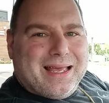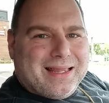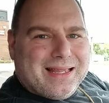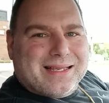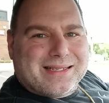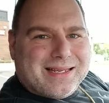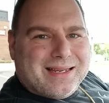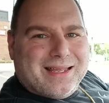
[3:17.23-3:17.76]

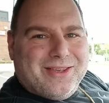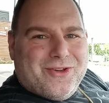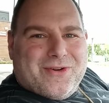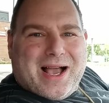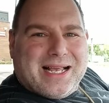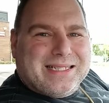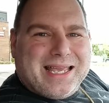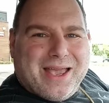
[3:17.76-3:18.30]
Listen, you
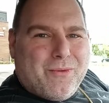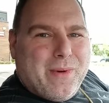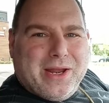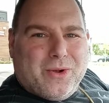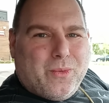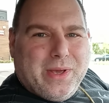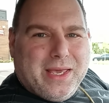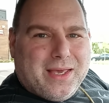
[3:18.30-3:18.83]
guys can't wait
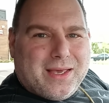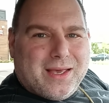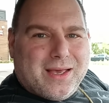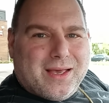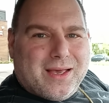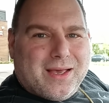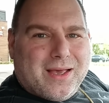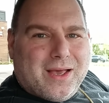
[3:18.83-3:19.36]
a week.
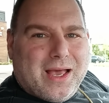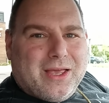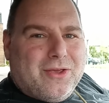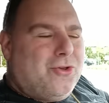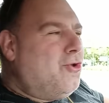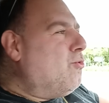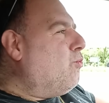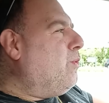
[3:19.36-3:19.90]

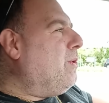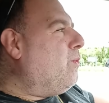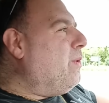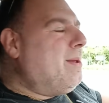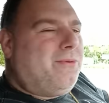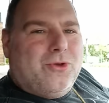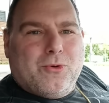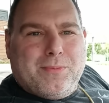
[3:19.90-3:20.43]

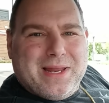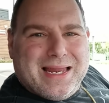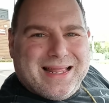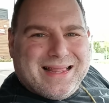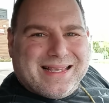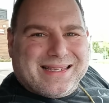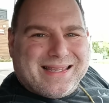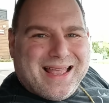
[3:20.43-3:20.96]
You've been
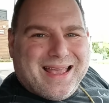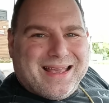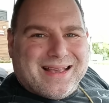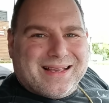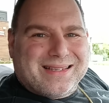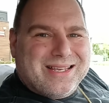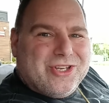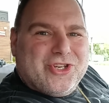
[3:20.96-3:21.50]
in this
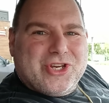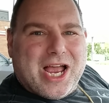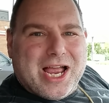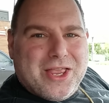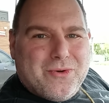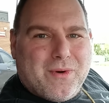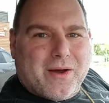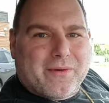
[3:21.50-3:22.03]
thing since
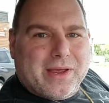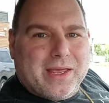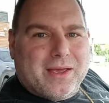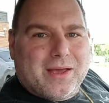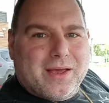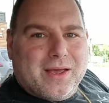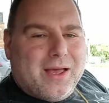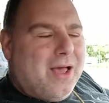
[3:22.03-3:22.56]
January.
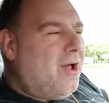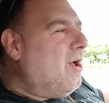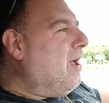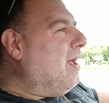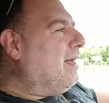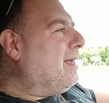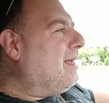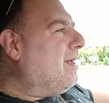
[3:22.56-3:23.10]

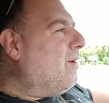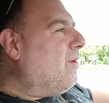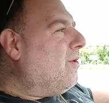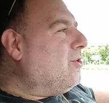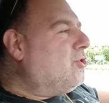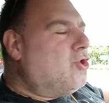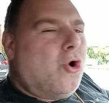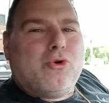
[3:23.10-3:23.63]

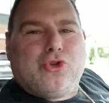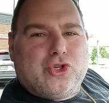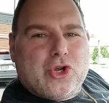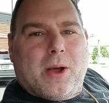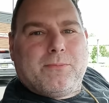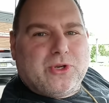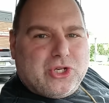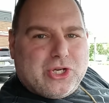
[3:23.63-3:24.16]
Don't
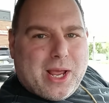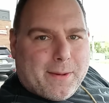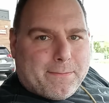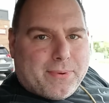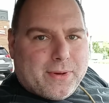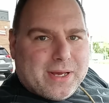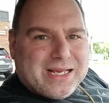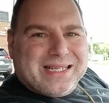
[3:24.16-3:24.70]
jump
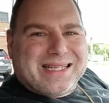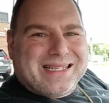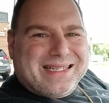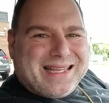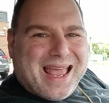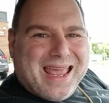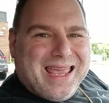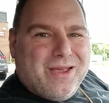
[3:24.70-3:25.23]
ship.
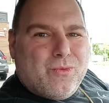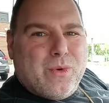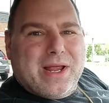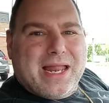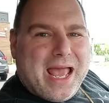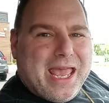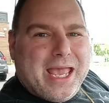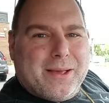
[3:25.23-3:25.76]
Stay
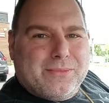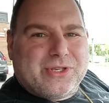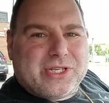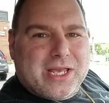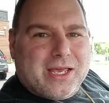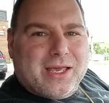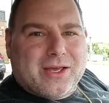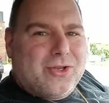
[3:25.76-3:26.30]
with
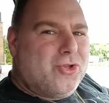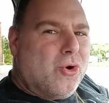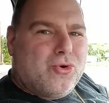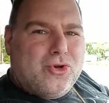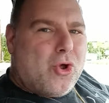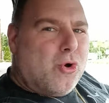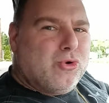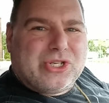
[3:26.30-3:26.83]
AMC.
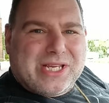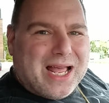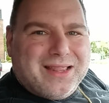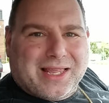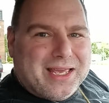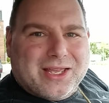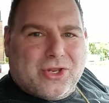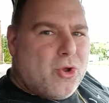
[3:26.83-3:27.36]
No
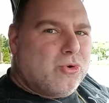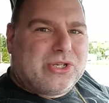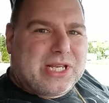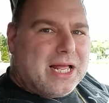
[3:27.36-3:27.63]
selling. I